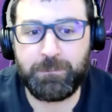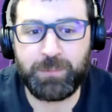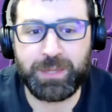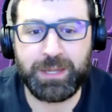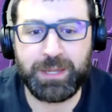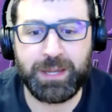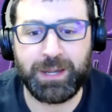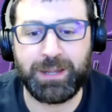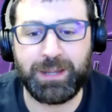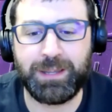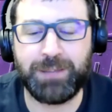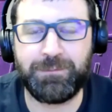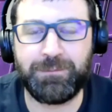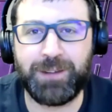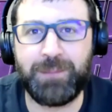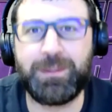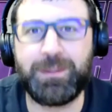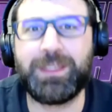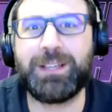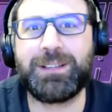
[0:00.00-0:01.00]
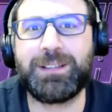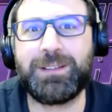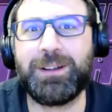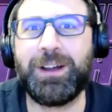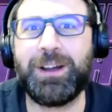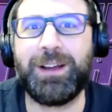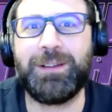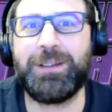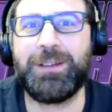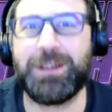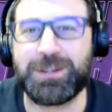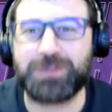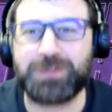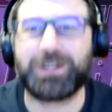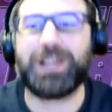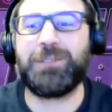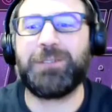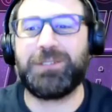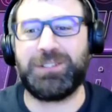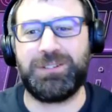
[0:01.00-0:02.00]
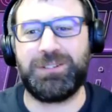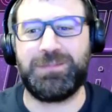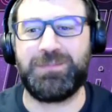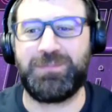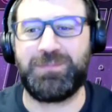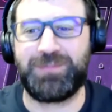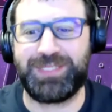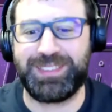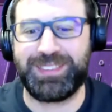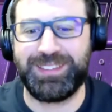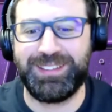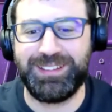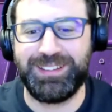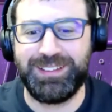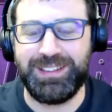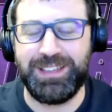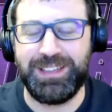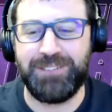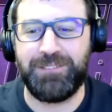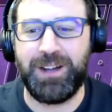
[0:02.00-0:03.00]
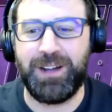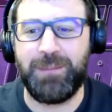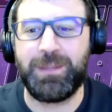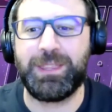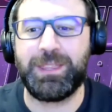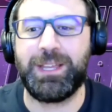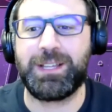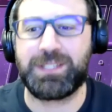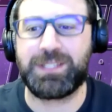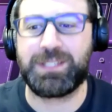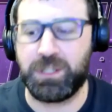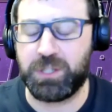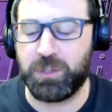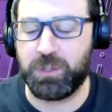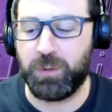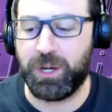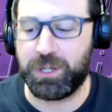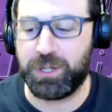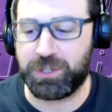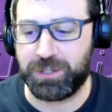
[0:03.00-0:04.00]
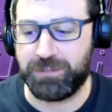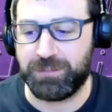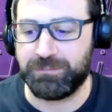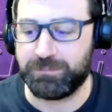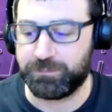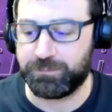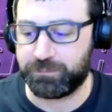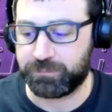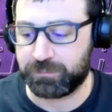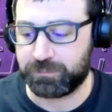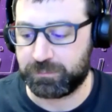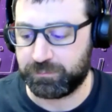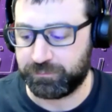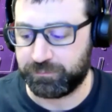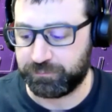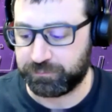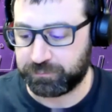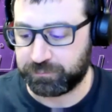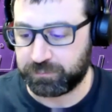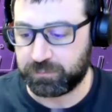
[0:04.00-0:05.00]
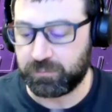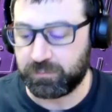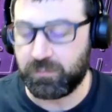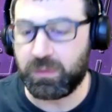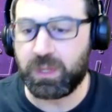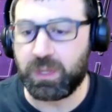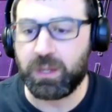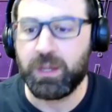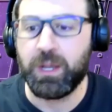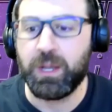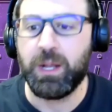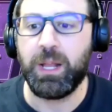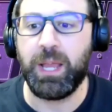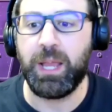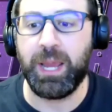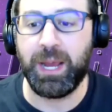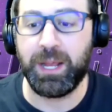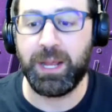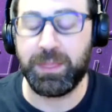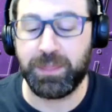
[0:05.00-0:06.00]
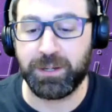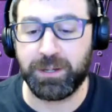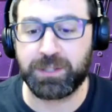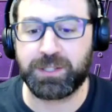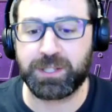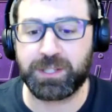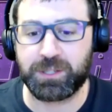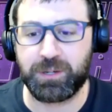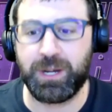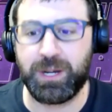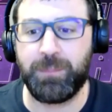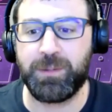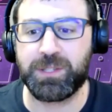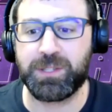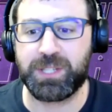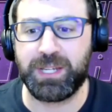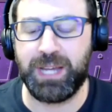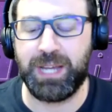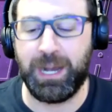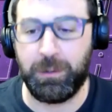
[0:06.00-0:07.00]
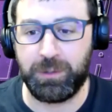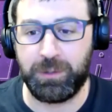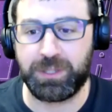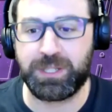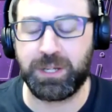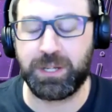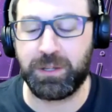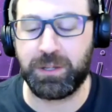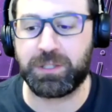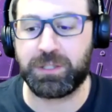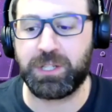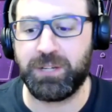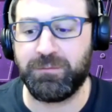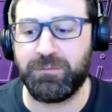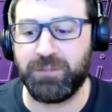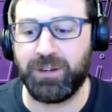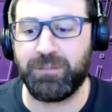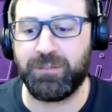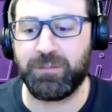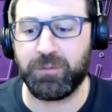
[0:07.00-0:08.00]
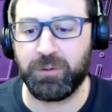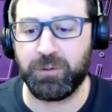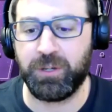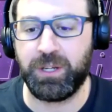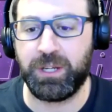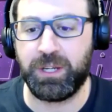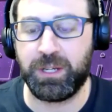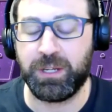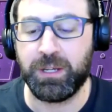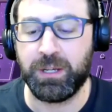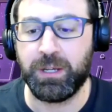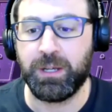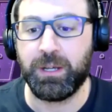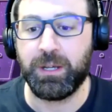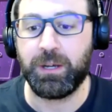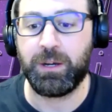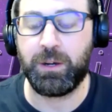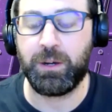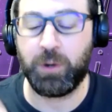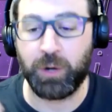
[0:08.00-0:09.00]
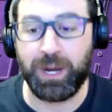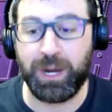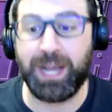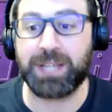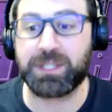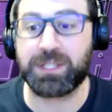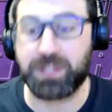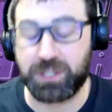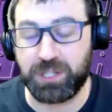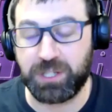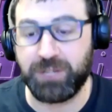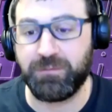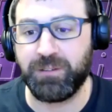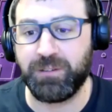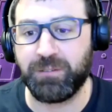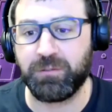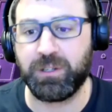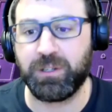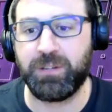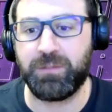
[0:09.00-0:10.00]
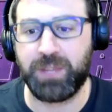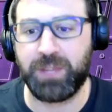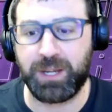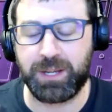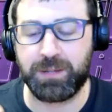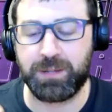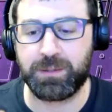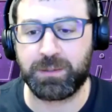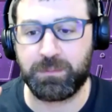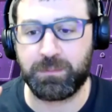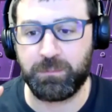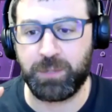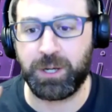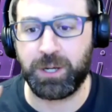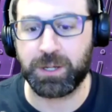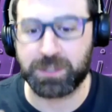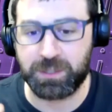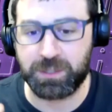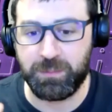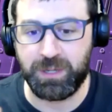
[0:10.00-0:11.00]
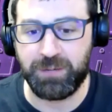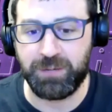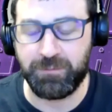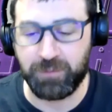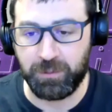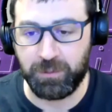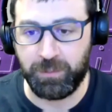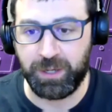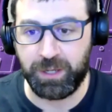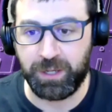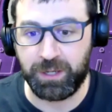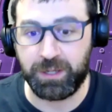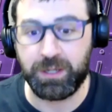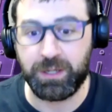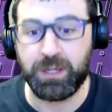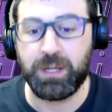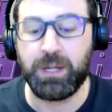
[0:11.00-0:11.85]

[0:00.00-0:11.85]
if I'm in that, all right, here's what I would do. If I'm in that situation and there's discrepancy, I would tell the chief referee or ask the chief referee if they can pause the meet for a minute